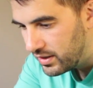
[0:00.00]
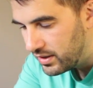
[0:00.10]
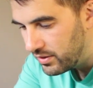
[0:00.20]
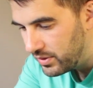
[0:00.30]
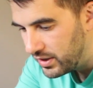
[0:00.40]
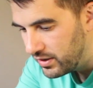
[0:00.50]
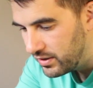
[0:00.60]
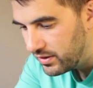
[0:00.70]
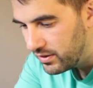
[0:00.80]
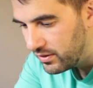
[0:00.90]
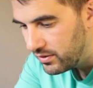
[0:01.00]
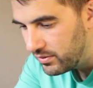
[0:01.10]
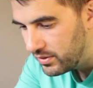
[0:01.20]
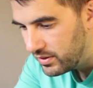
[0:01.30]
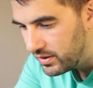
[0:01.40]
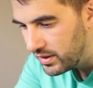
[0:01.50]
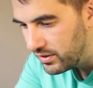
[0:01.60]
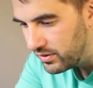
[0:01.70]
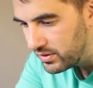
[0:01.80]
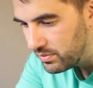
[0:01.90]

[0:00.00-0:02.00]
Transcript: There we go. That looks